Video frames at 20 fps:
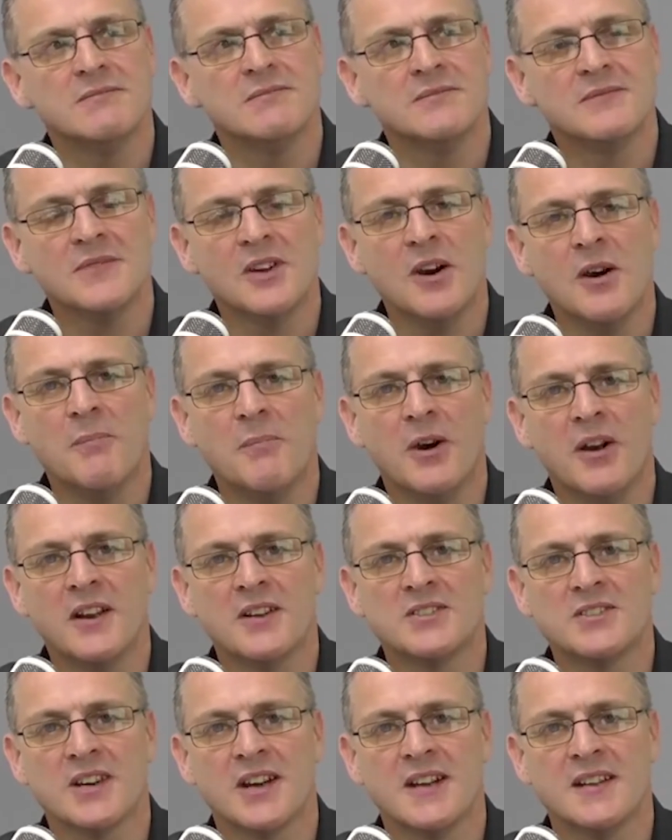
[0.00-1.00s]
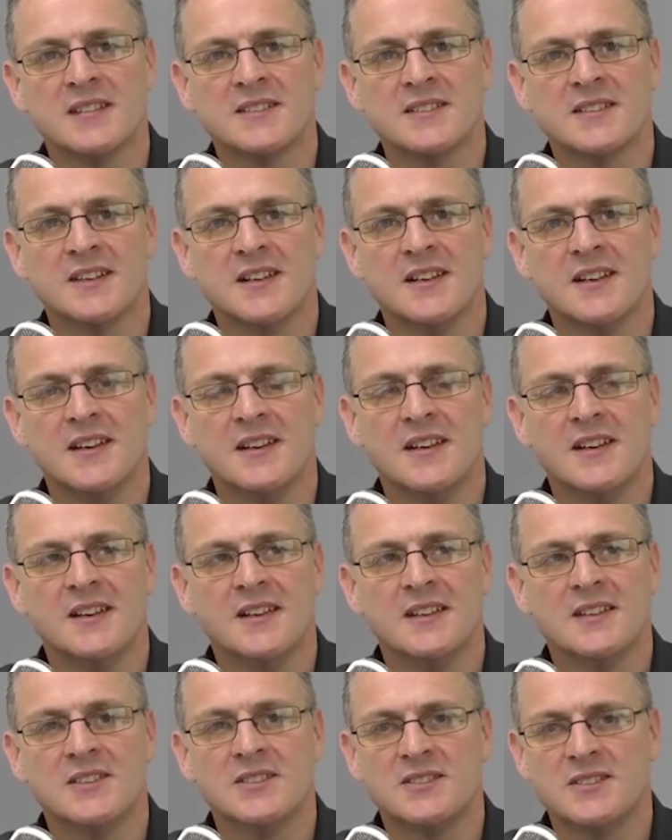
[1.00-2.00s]
not apologized,
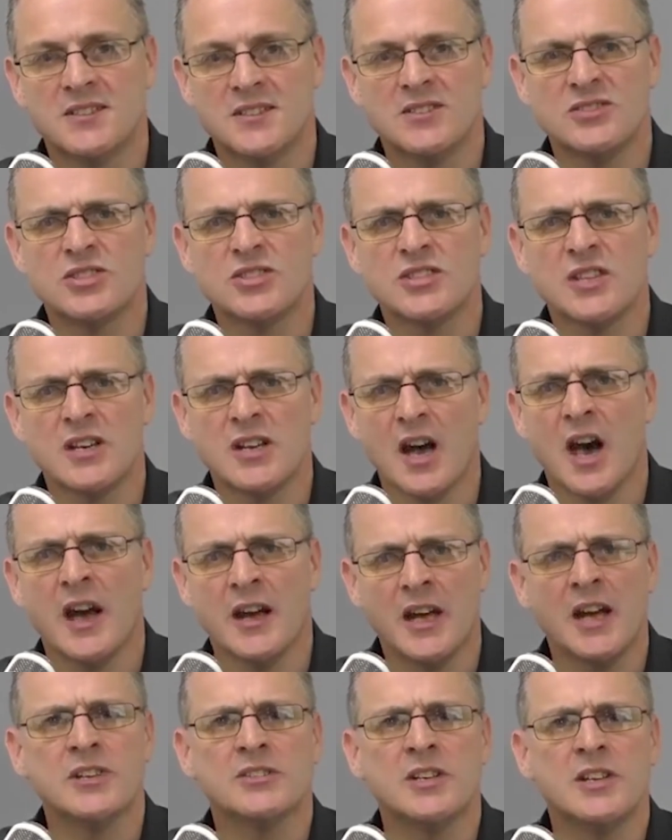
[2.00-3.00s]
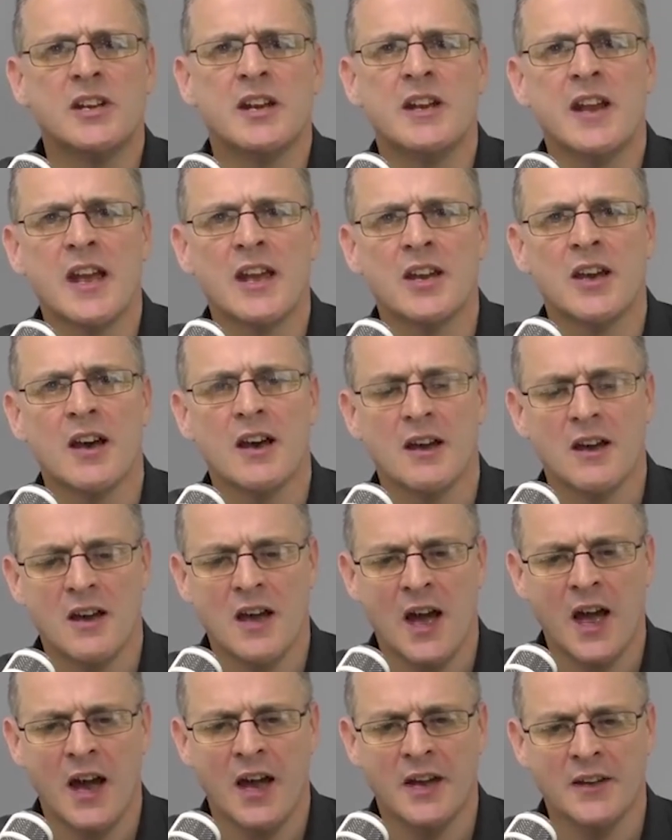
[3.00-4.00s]
just said I acted in anger
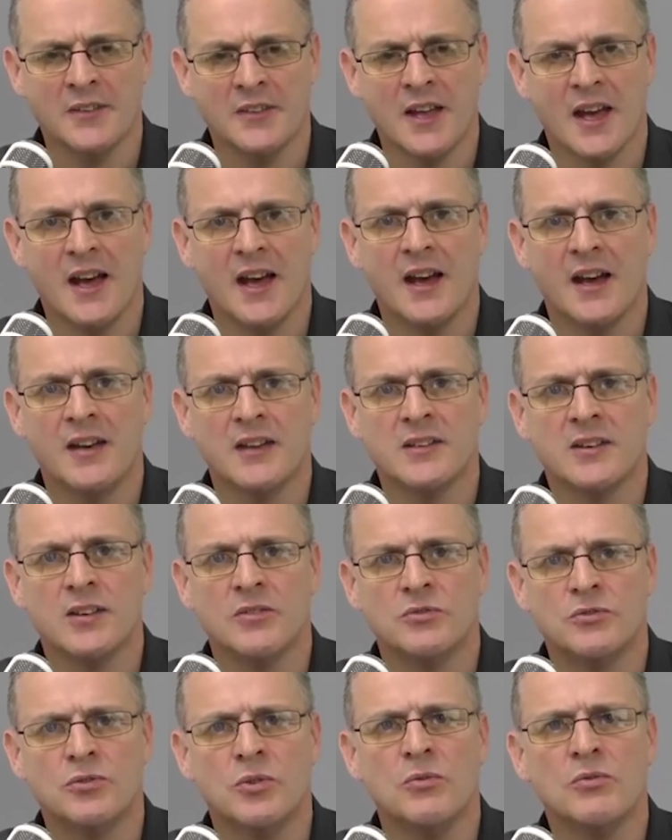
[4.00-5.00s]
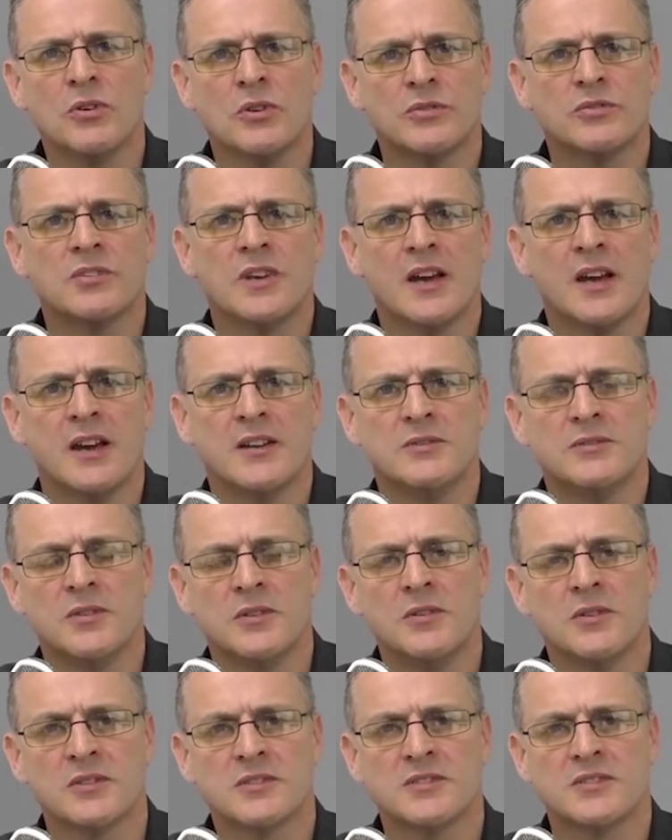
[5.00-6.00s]
and do not
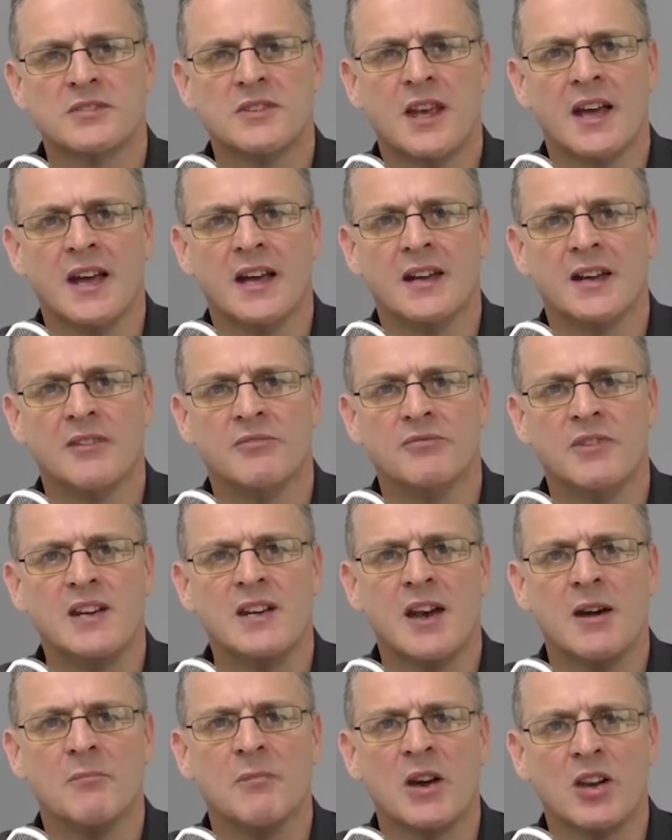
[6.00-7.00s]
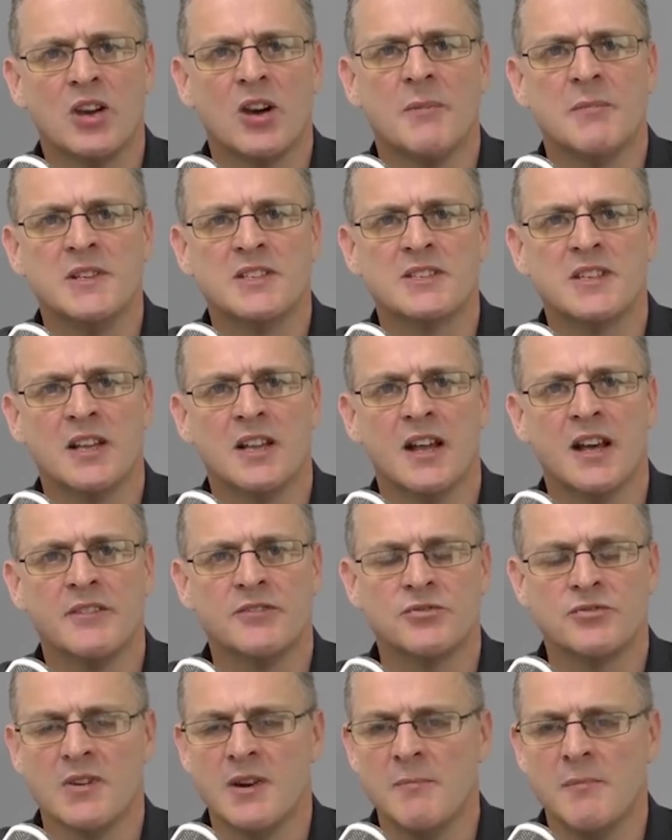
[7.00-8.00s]
read out my comments in live
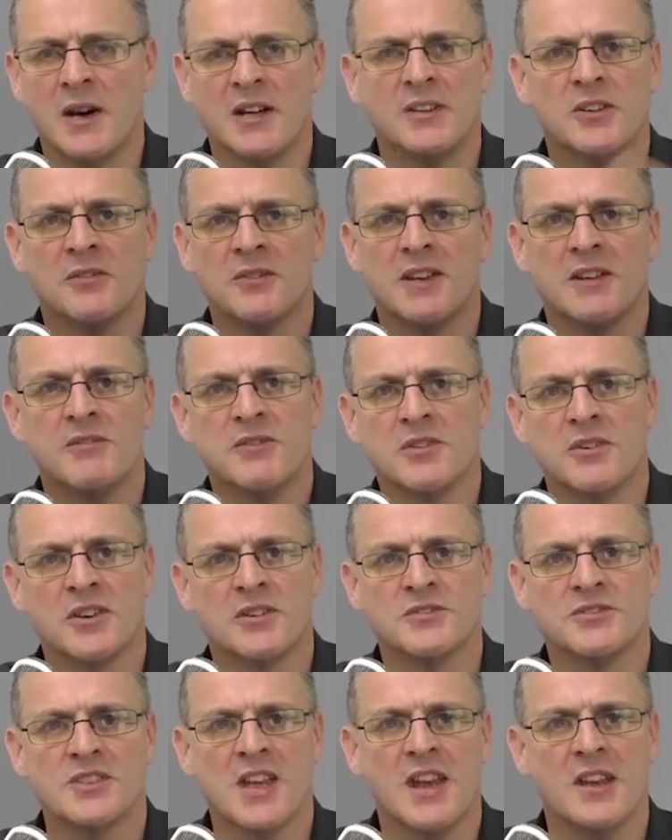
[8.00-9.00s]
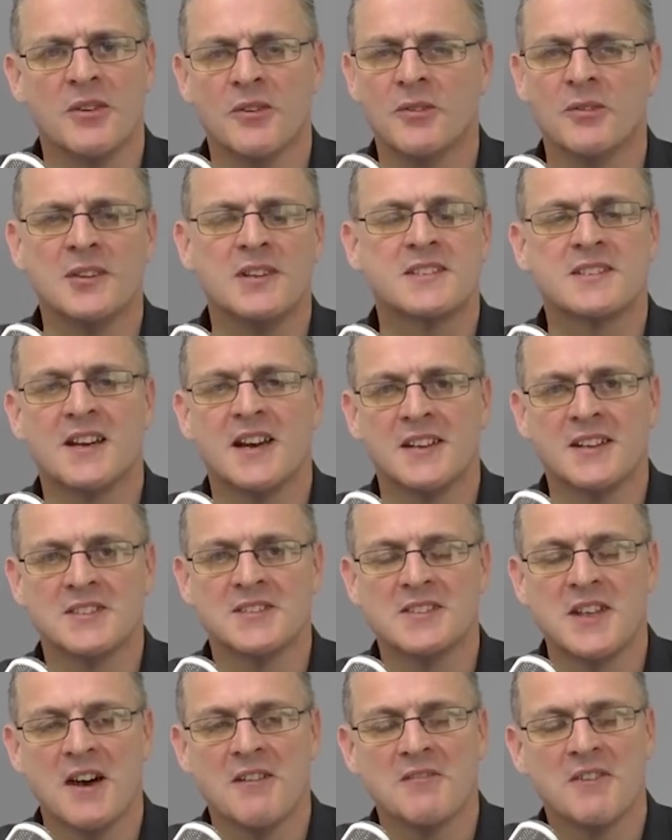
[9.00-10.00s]
stream. I don't give you consent. All this kind of
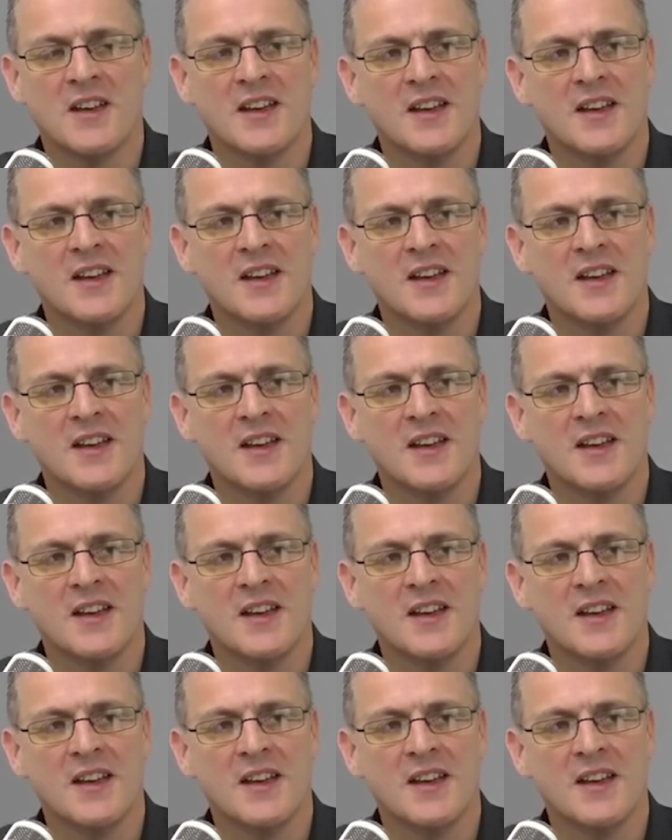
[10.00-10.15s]
stuff.